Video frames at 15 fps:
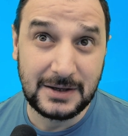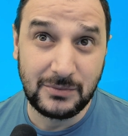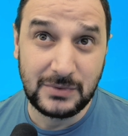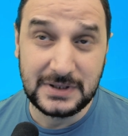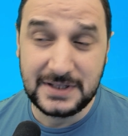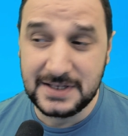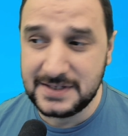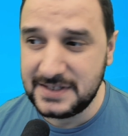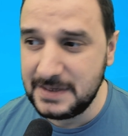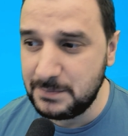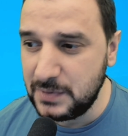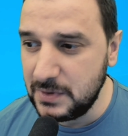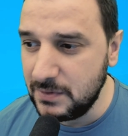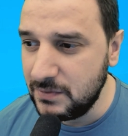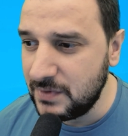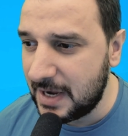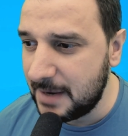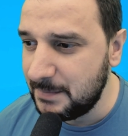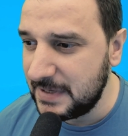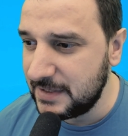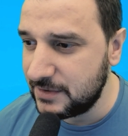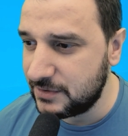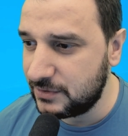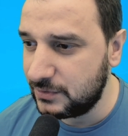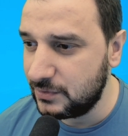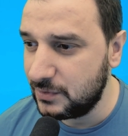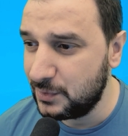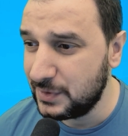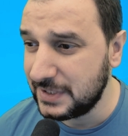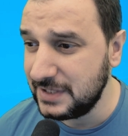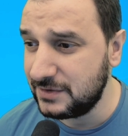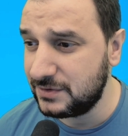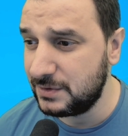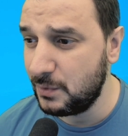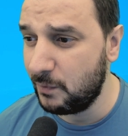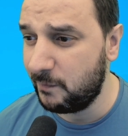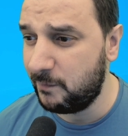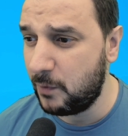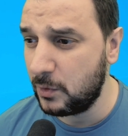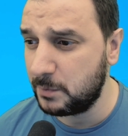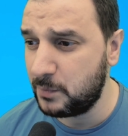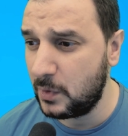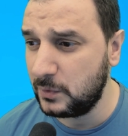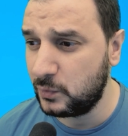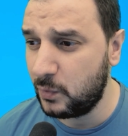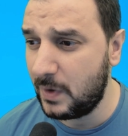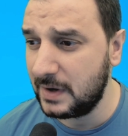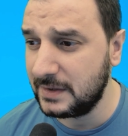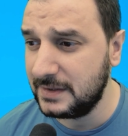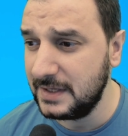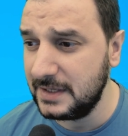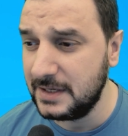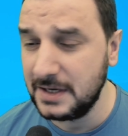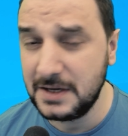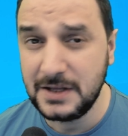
with this C P U, I managed to reach four point one gig